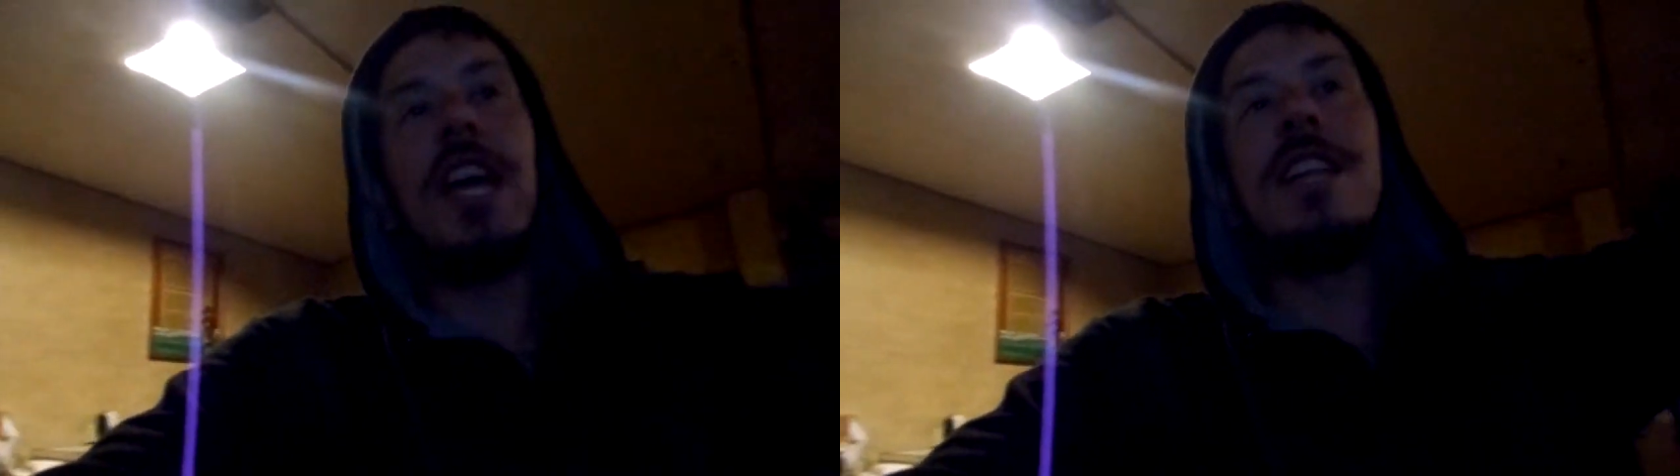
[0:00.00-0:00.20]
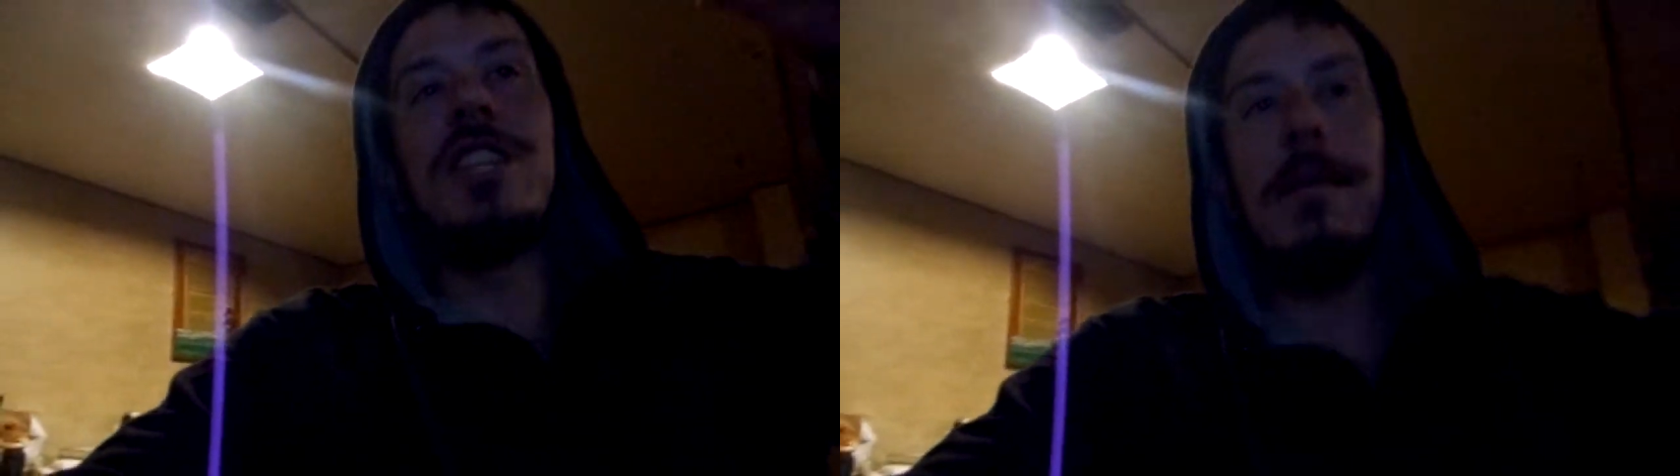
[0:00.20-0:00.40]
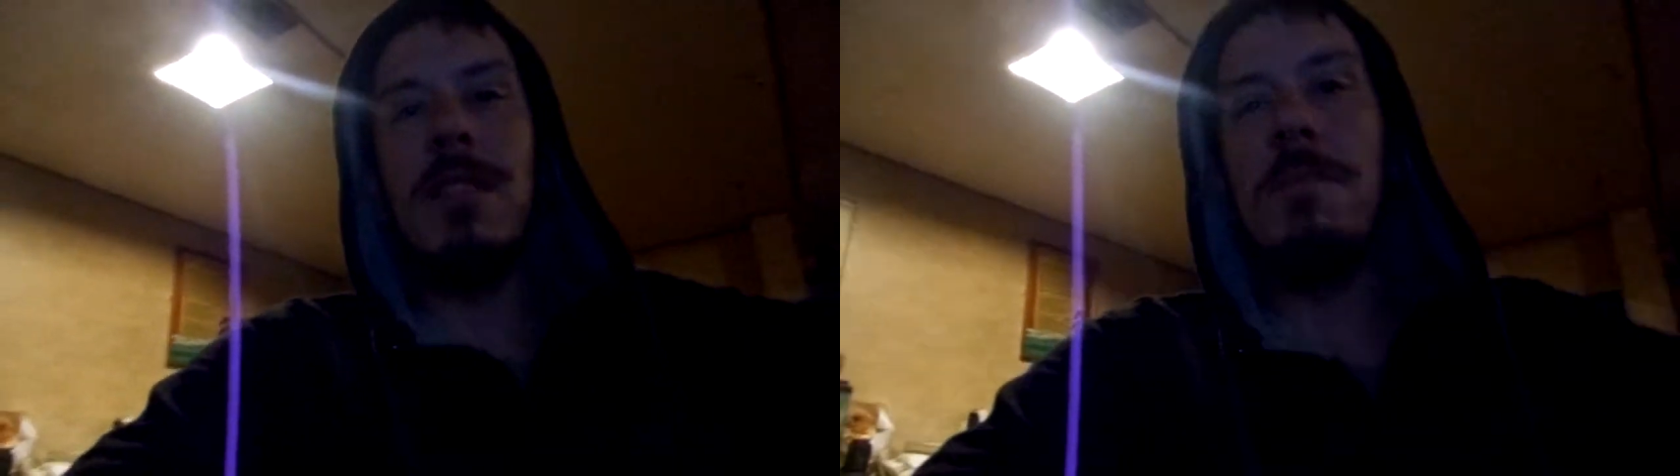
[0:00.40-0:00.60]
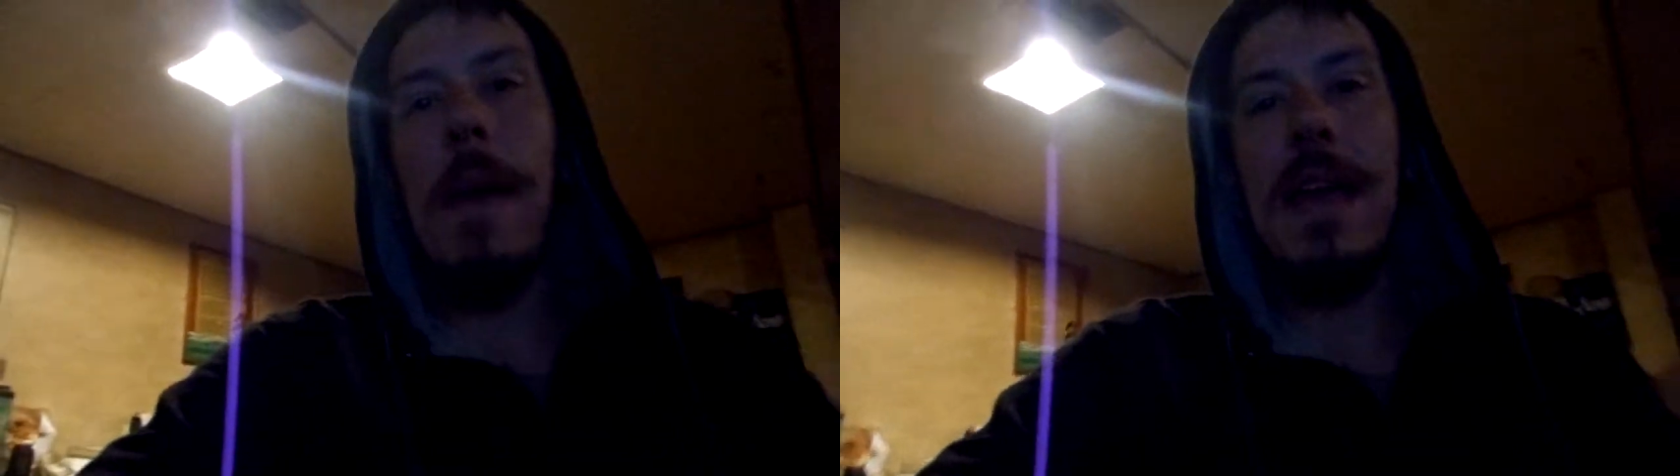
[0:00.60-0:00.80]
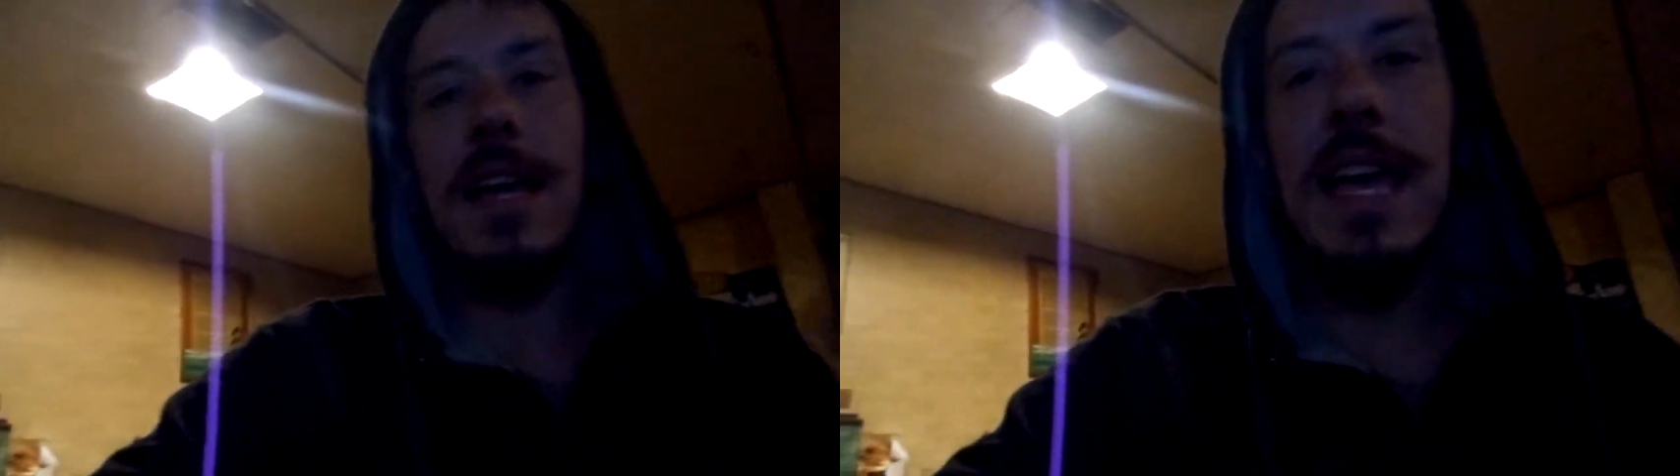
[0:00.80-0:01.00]
Jiggy James is
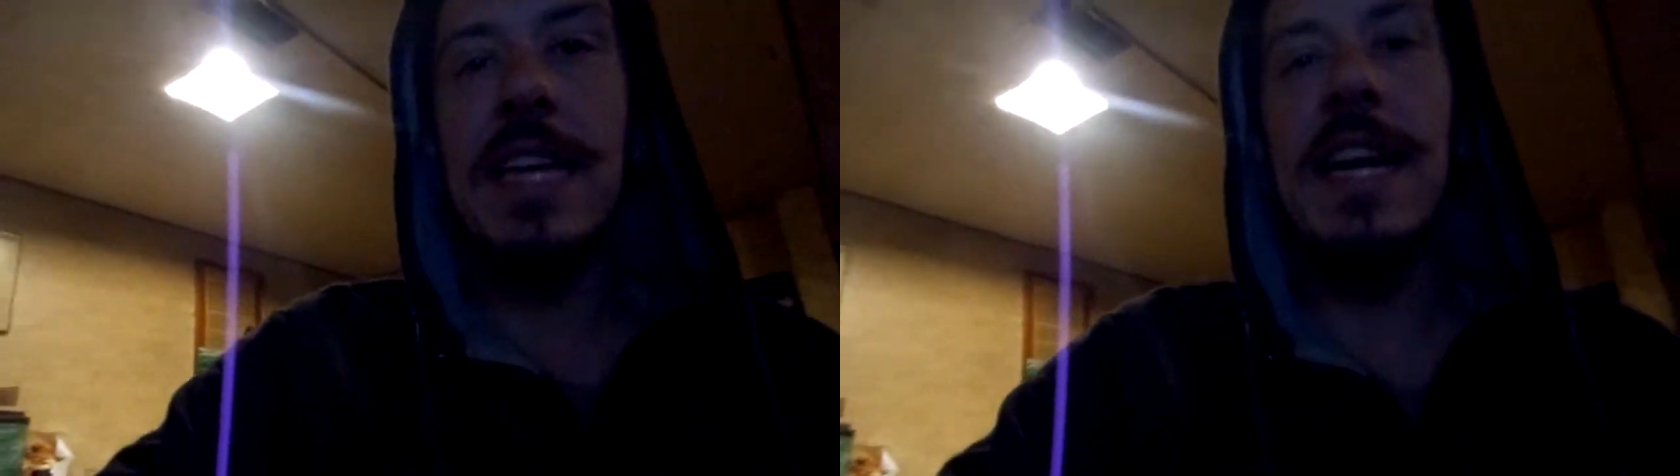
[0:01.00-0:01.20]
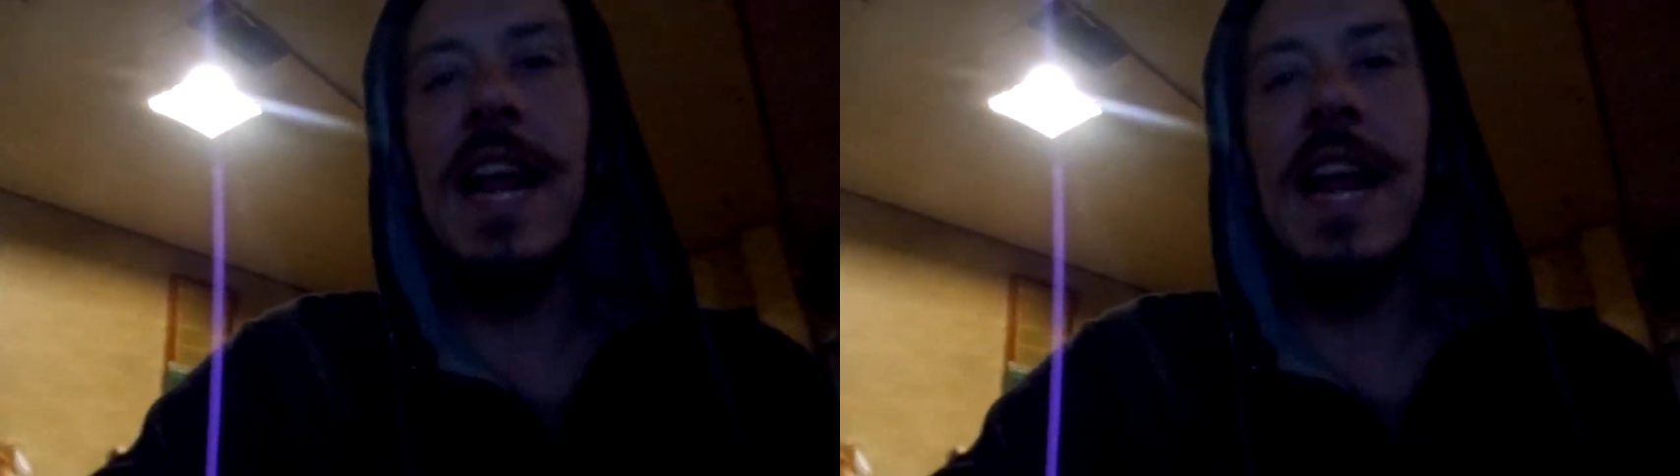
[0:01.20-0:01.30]
back again,